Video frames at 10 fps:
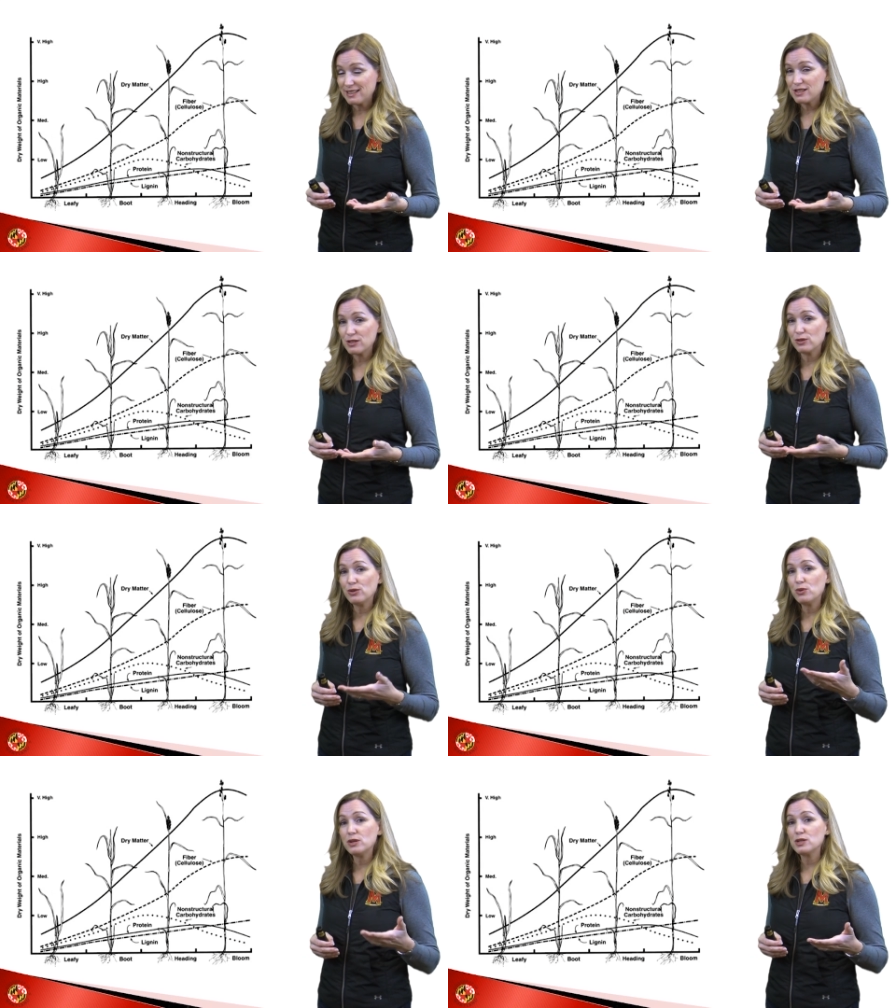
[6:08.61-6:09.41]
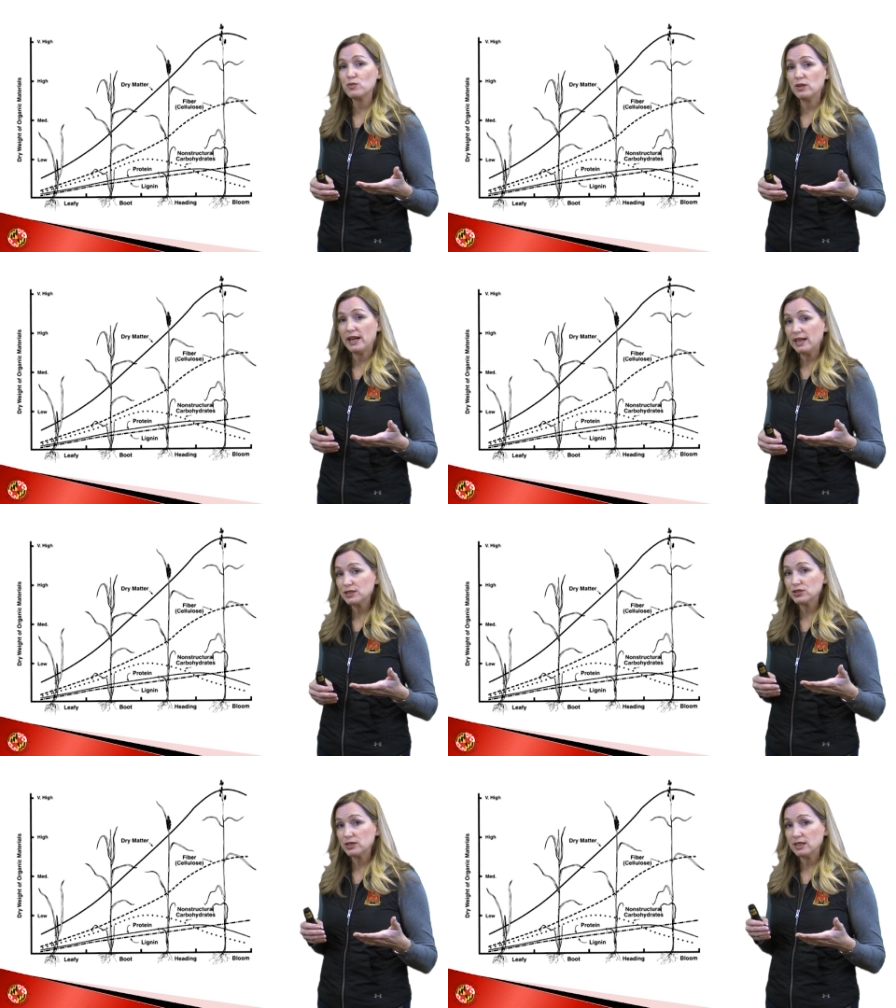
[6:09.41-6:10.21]
So the horse will
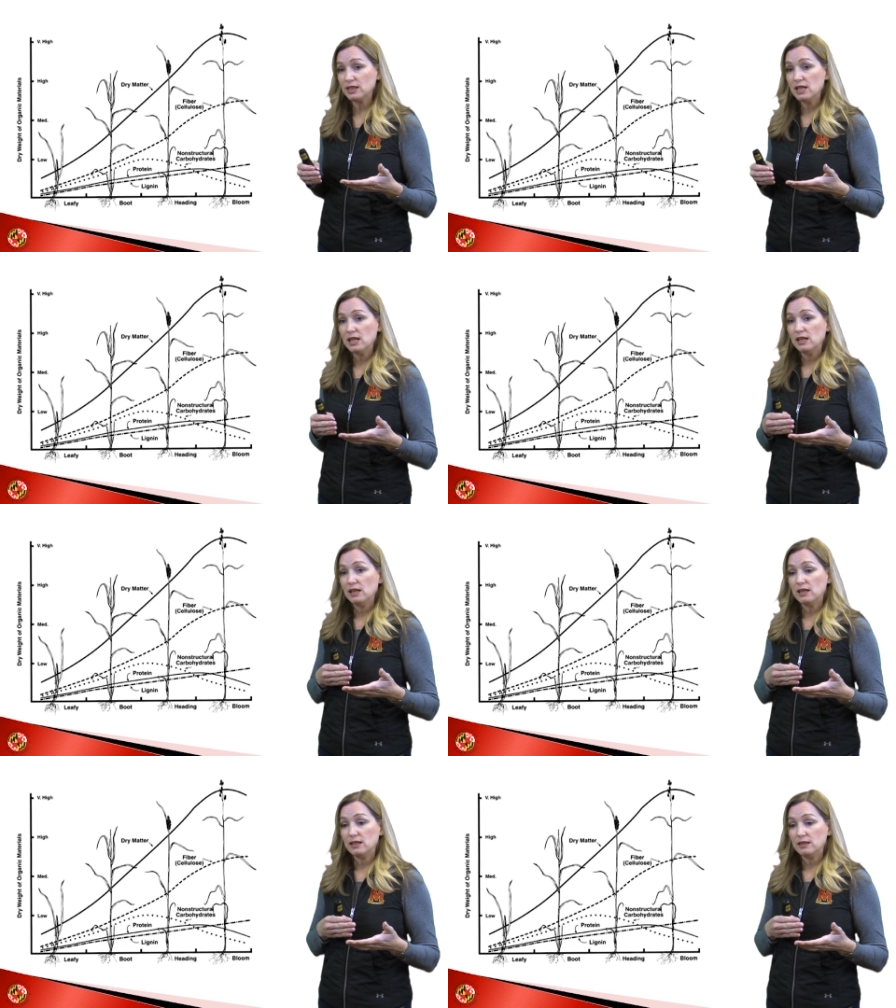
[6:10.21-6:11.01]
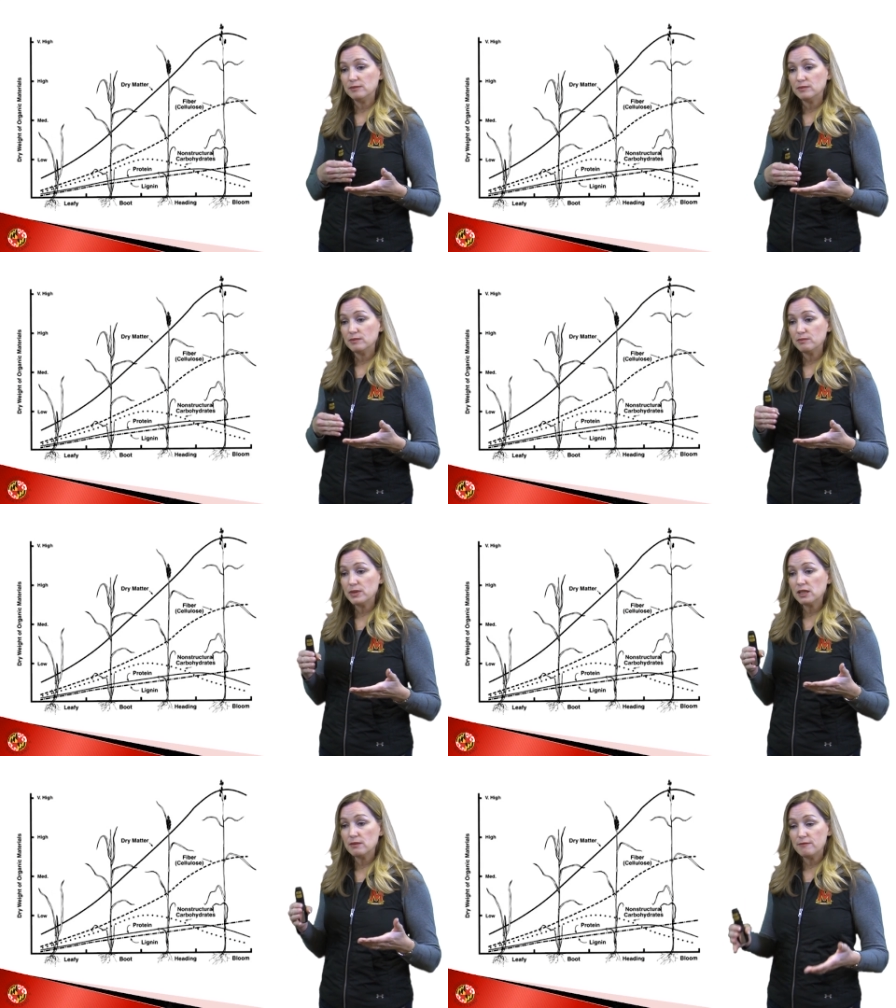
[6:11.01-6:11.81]
actually
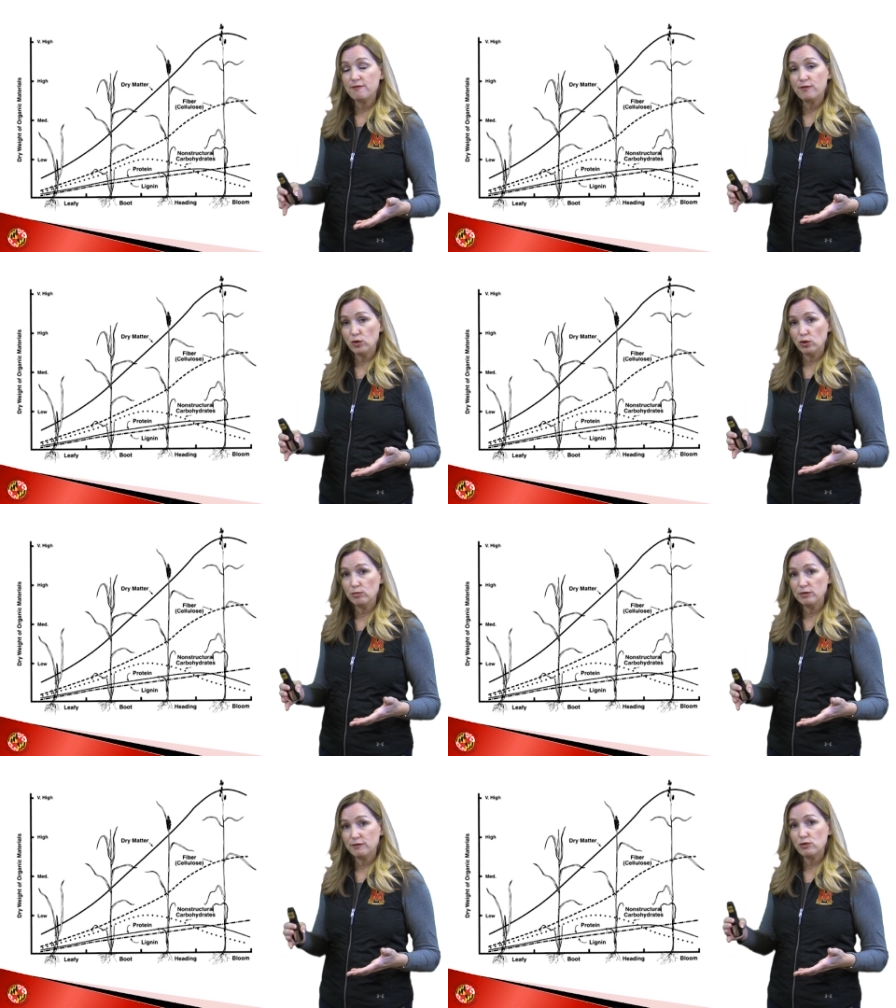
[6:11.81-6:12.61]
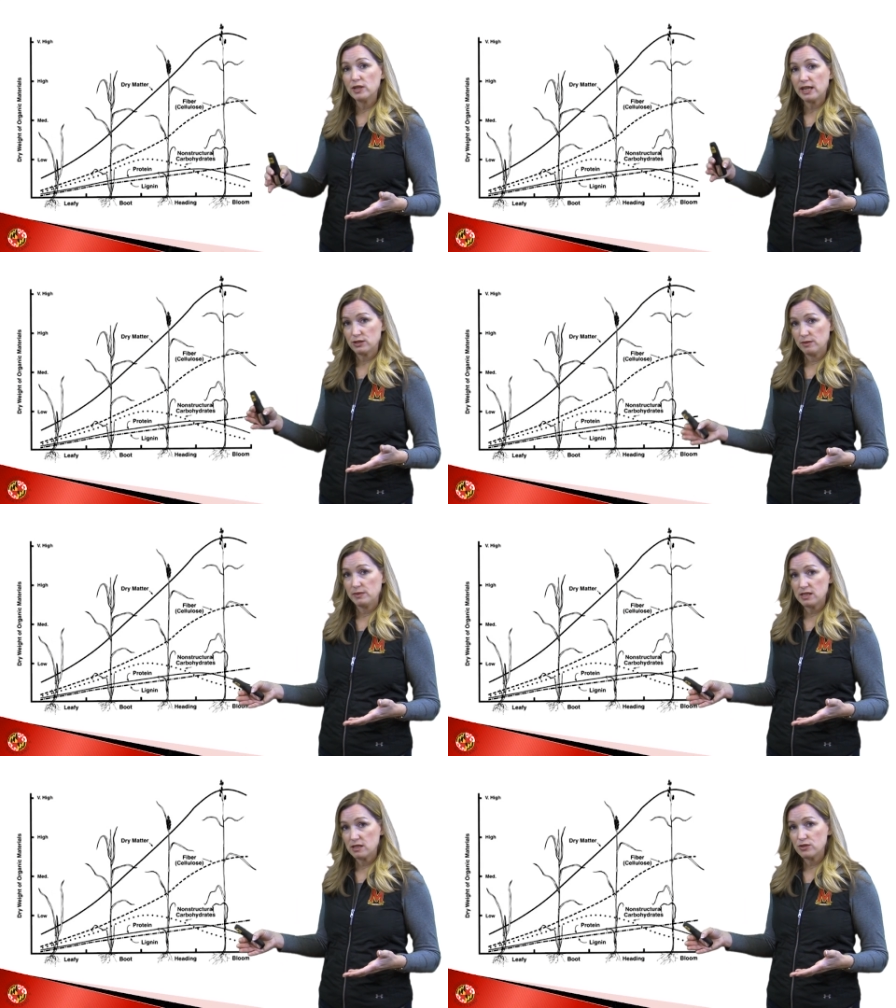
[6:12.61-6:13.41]
become full before it actually
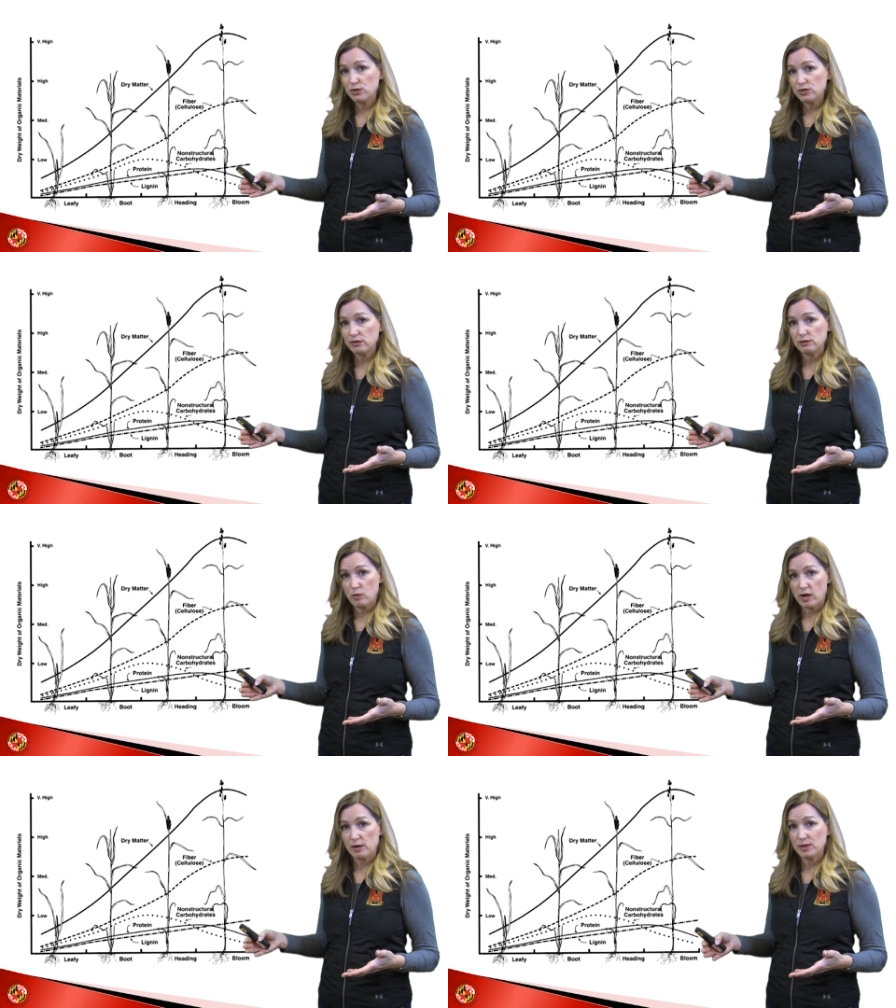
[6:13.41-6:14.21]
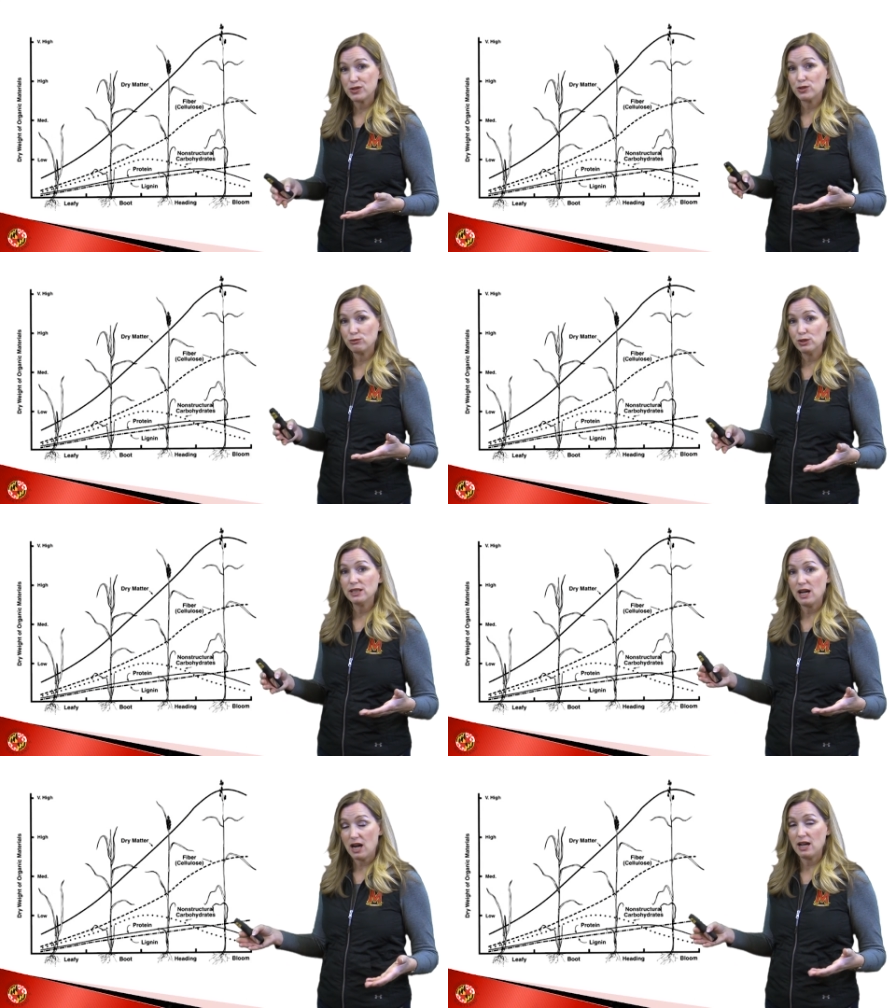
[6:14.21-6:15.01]
meets its nutrient requirements on a really
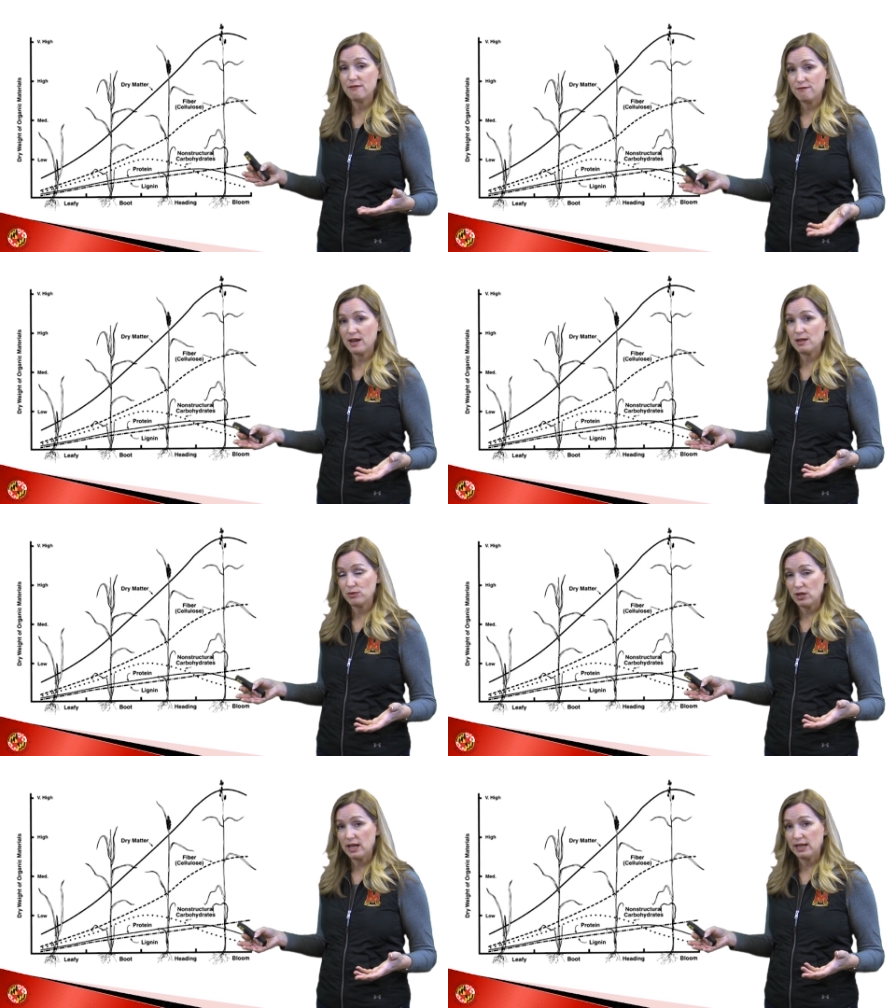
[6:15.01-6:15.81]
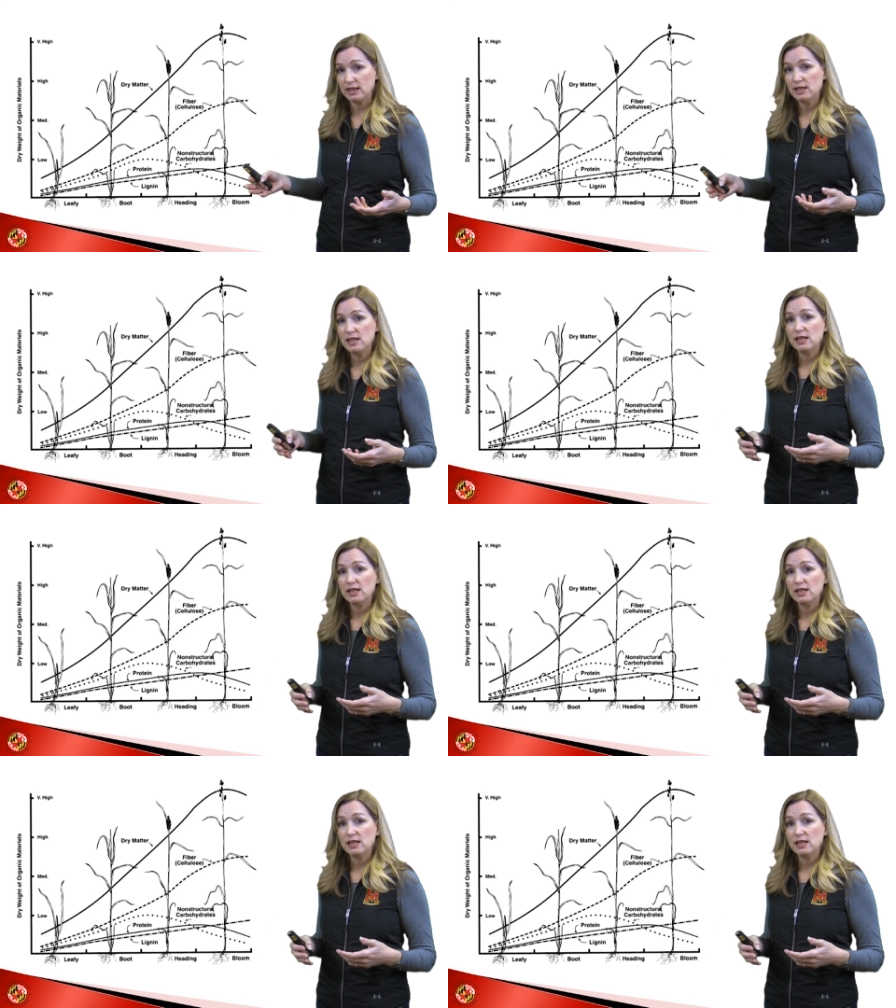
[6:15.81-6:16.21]
high fiber hay.